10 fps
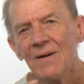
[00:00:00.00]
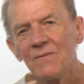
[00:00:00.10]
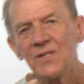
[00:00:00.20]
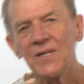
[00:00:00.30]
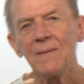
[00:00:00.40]

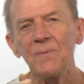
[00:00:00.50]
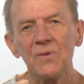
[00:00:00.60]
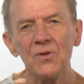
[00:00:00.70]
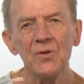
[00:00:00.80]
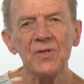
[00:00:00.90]
For
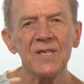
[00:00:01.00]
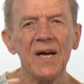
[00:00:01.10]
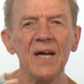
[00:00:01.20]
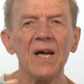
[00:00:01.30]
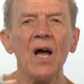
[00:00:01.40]
example, you
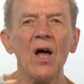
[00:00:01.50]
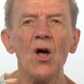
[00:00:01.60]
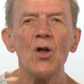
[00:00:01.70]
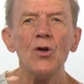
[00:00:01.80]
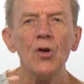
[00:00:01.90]
say
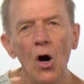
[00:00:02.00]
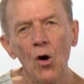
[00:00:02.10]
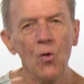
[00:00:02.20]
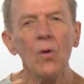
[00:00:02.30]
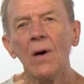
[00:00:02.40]

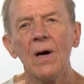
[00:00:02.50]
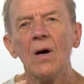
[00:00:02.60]
no,